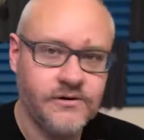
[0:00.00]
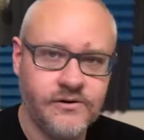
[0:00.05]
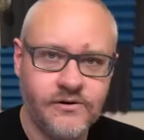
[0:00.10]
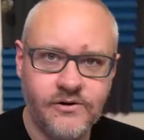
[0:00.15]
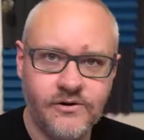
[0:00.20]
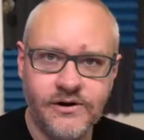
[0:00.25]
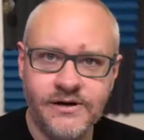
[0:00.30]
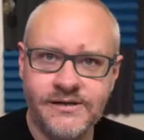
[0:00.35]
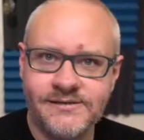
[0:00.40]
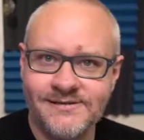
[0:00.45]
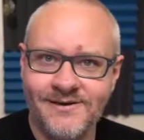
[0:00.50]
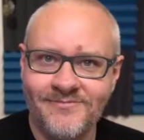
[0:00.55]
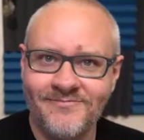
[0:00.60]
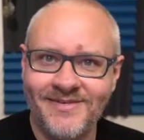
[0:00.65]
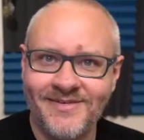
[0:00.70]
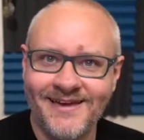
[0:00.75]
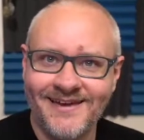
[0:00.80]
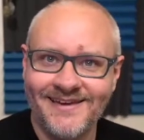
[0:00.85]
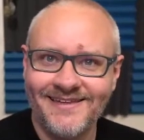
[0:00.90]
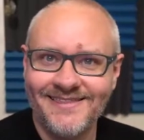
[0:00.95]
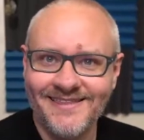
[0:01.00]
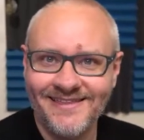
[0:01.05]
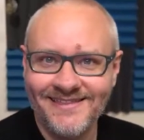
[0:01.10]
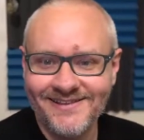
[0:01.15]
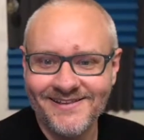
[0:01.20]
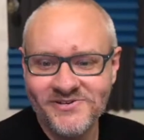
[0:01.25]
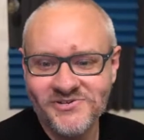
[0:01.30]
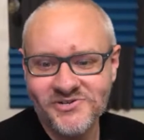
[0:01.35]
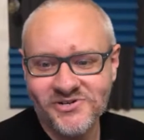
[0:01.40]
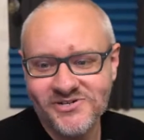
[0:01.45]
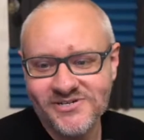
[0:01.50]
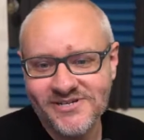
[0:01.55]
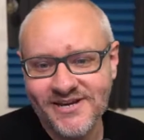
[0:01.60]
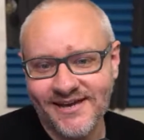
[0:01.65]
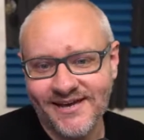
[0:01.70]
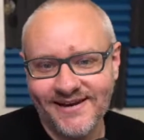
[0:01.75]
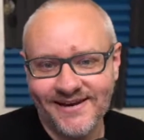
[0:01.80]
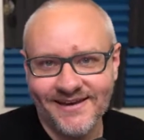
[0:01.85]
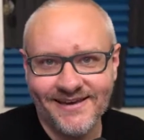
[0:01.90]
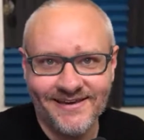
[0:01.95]
good at something, then the church
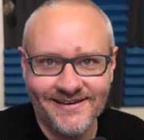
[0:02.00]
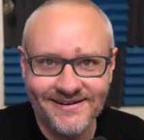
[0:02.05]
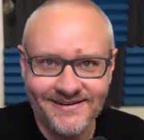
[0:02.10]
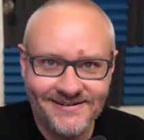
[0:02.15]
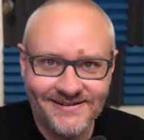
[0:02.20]
kind of can